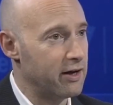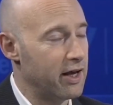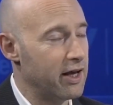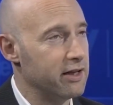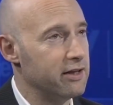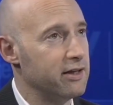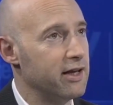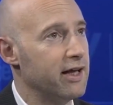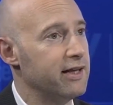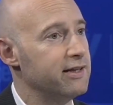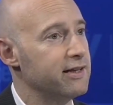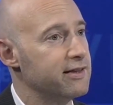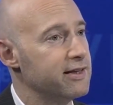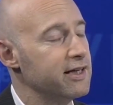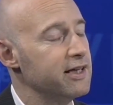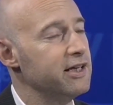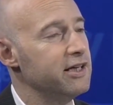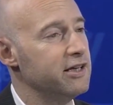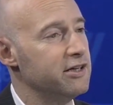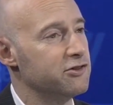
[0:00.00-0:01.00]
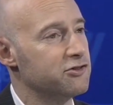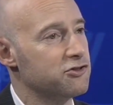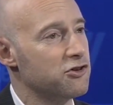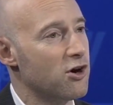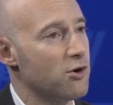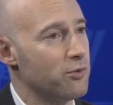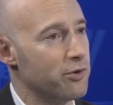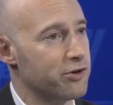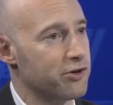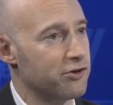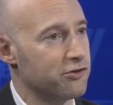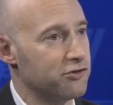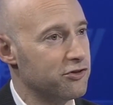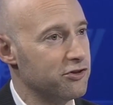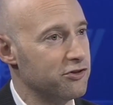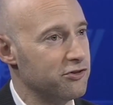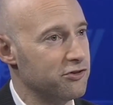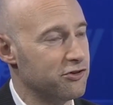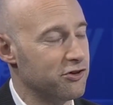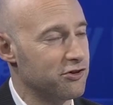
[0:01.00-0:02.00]
and the thing you need to start with, because
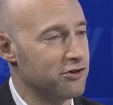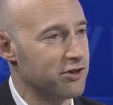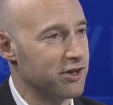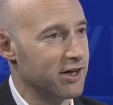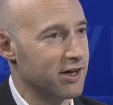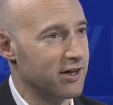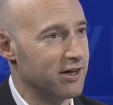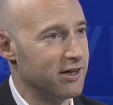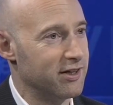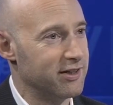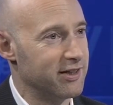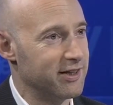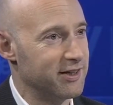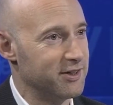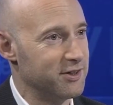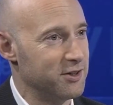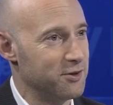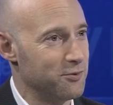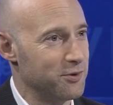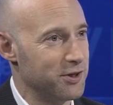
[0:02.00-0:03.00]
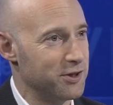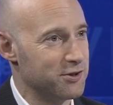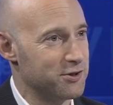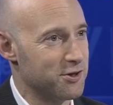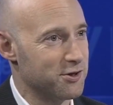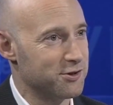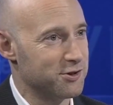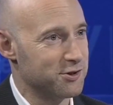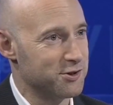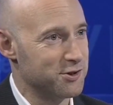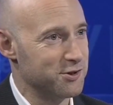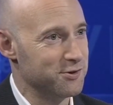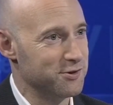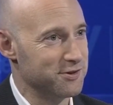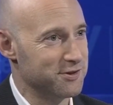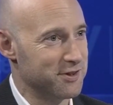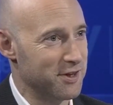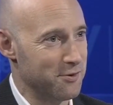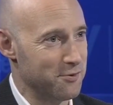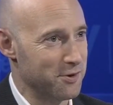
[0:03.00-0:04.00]
this is the thing that, you know, when you talk to
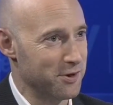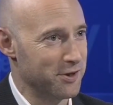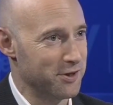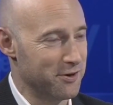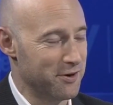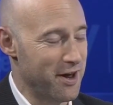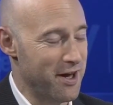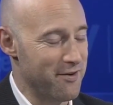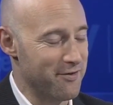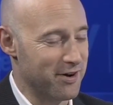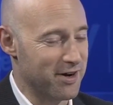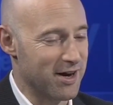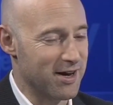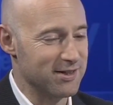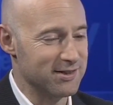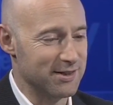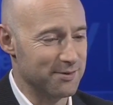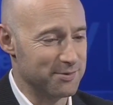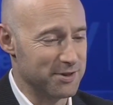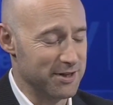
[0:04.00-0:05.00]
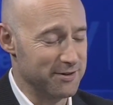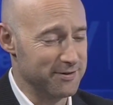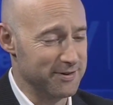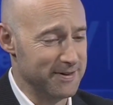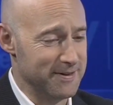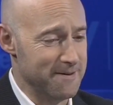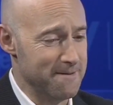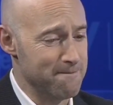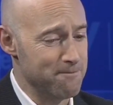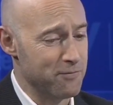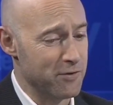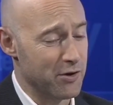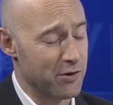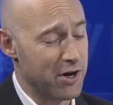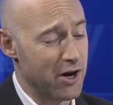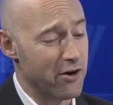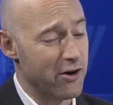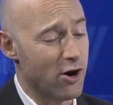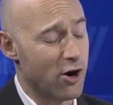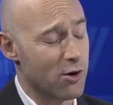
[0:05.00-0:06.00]
students, they really don't have a concept of. You know,
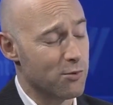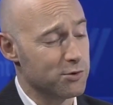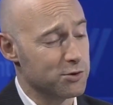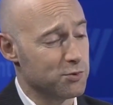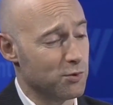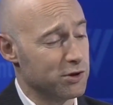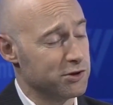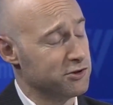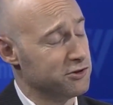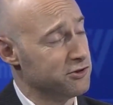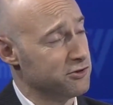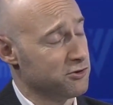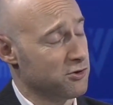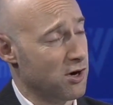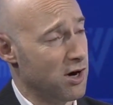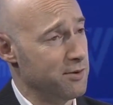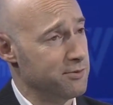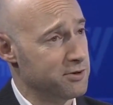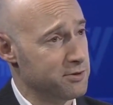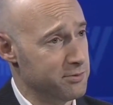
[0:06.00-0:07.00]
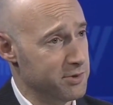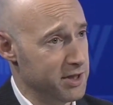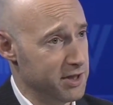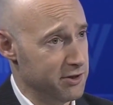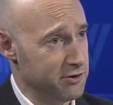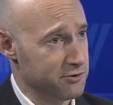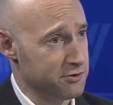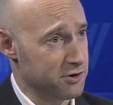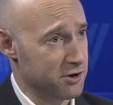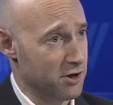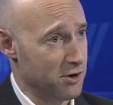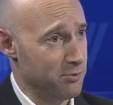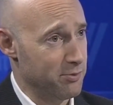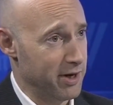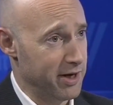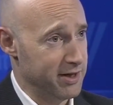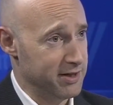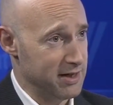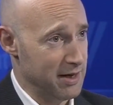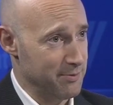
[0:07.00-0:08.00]
Gary Hart was once described to me years ago
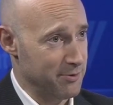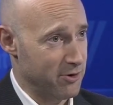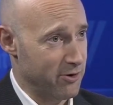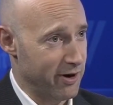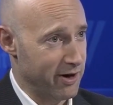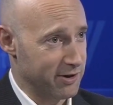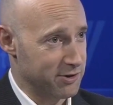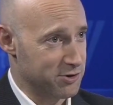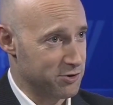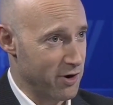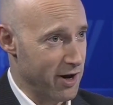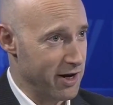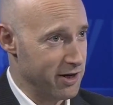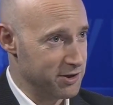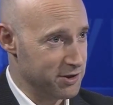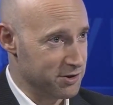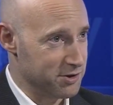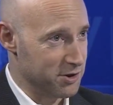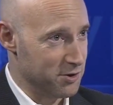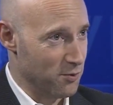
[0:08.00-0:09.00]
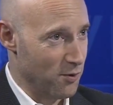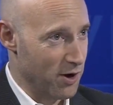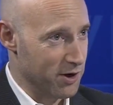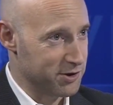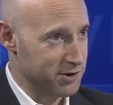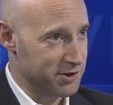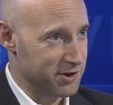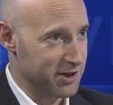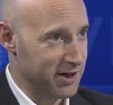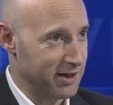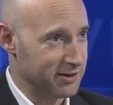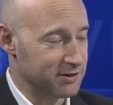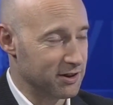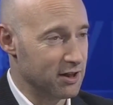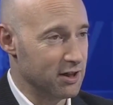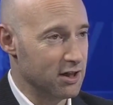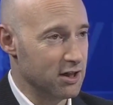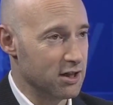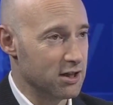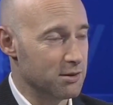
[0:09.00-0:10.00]
by a Democratic strategist in Washington as
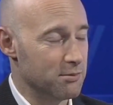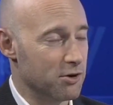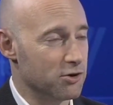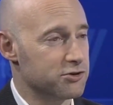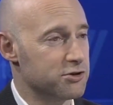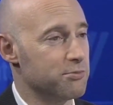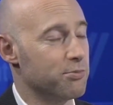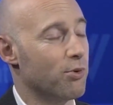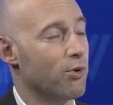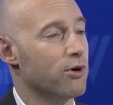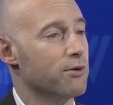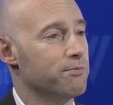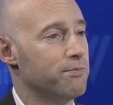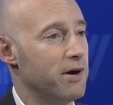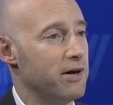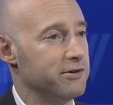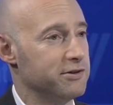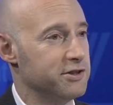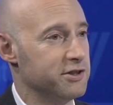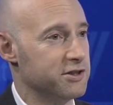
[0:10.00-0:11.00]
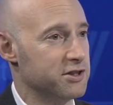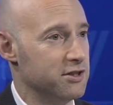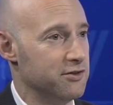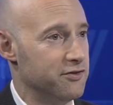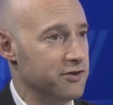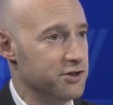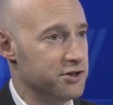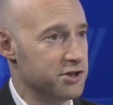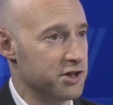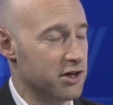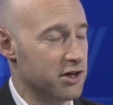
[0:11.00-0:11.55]
the most important politician of his